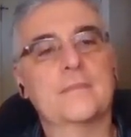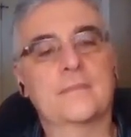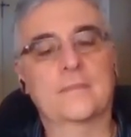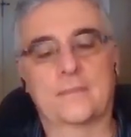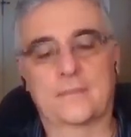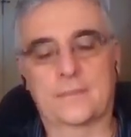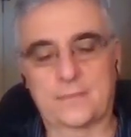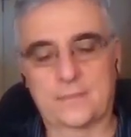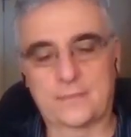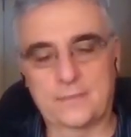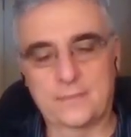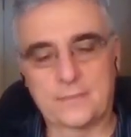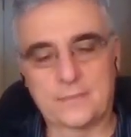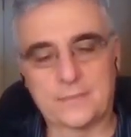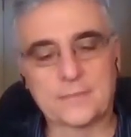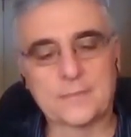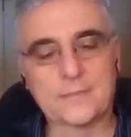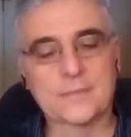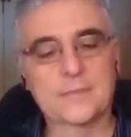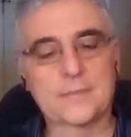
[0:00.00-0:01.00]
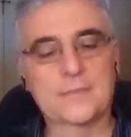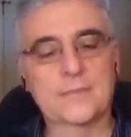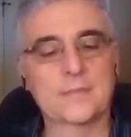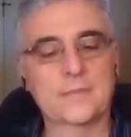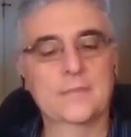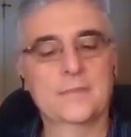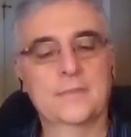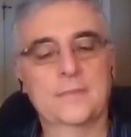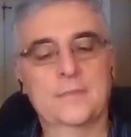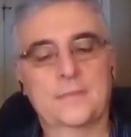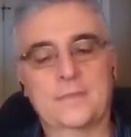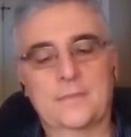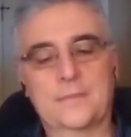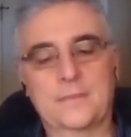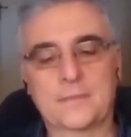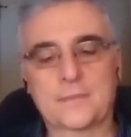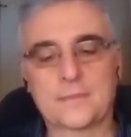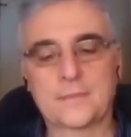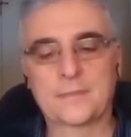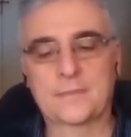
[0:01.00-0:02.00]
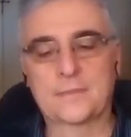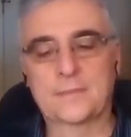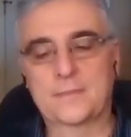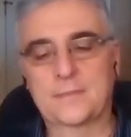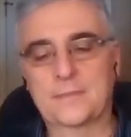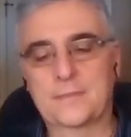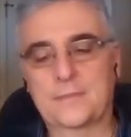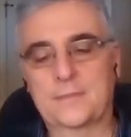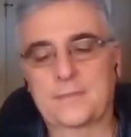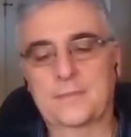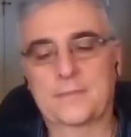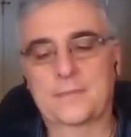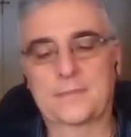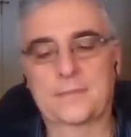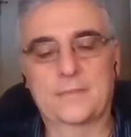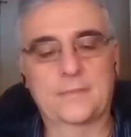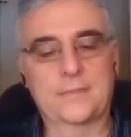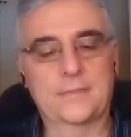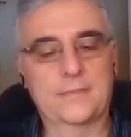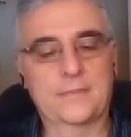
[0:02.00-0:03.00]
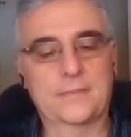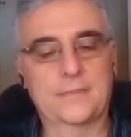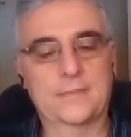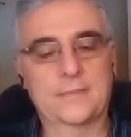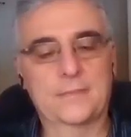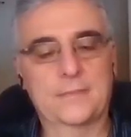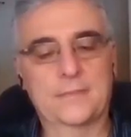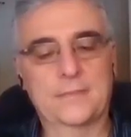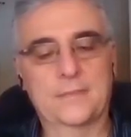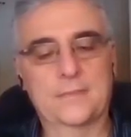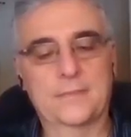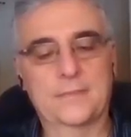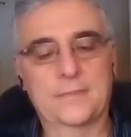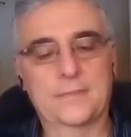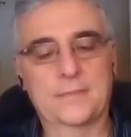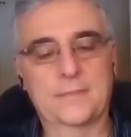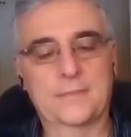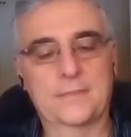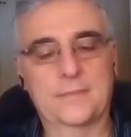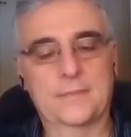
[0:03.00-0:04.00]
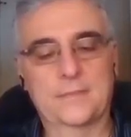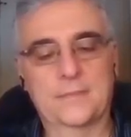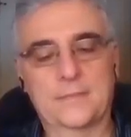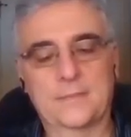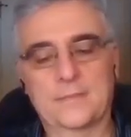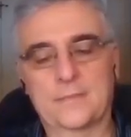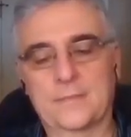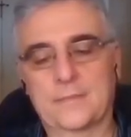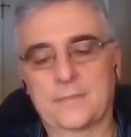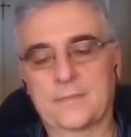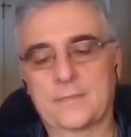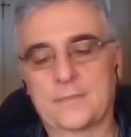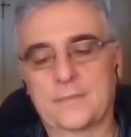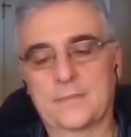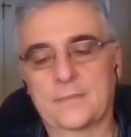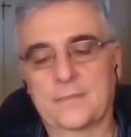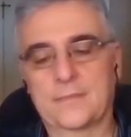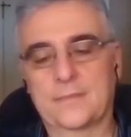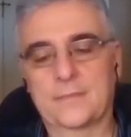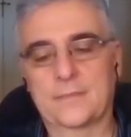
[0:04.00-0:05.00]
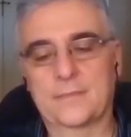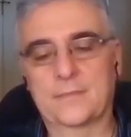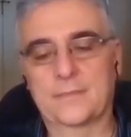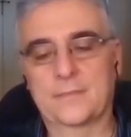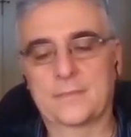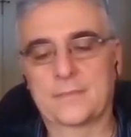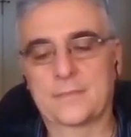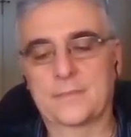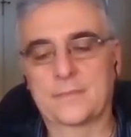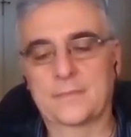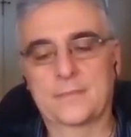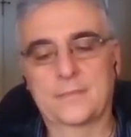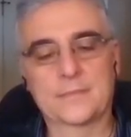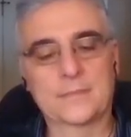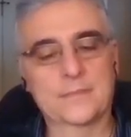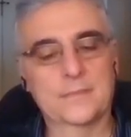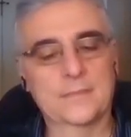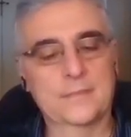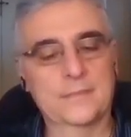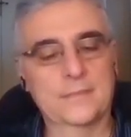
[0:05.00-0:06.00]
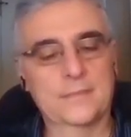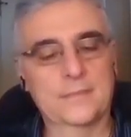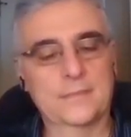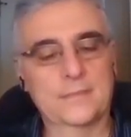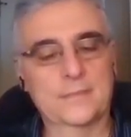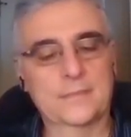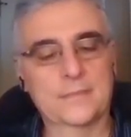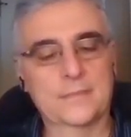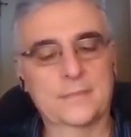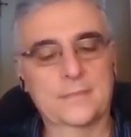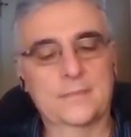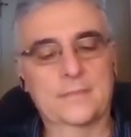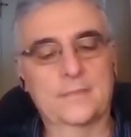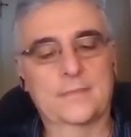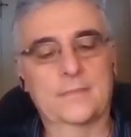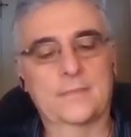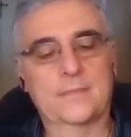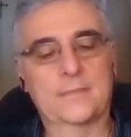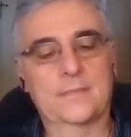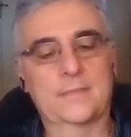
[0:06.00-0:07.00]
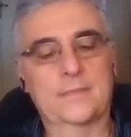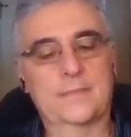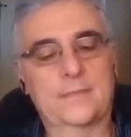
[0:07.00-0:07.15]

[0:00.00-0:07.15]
[no speech]